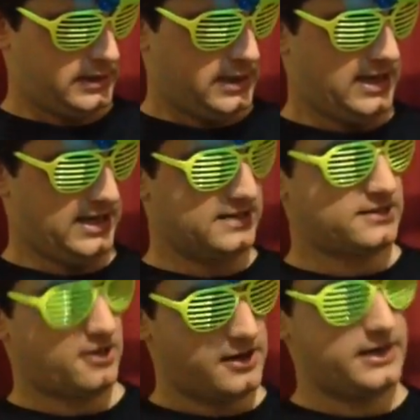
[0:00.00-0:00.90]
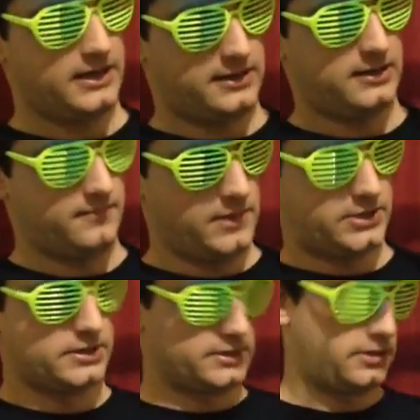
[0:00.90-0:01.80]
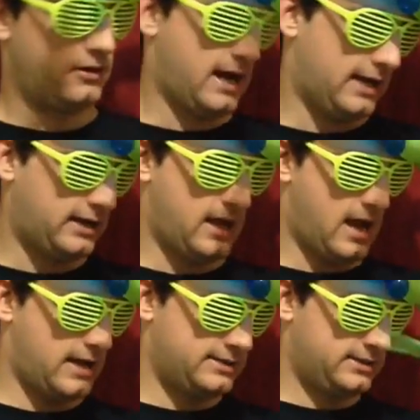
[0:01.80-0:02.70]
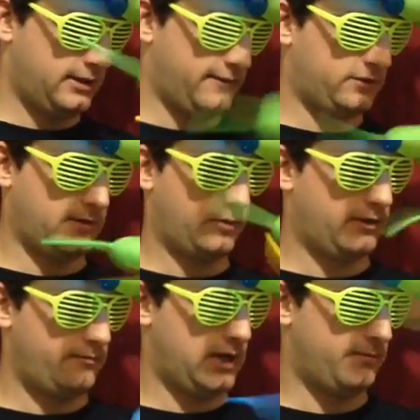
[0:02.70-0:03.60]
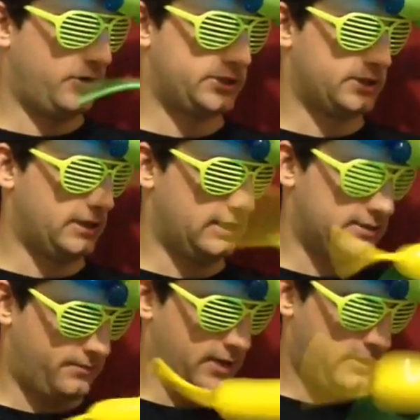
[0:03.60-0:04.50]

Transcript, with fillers: It is hard to get the dimensions correct. I, uh, I still have trouble. I've made a bunch of these, but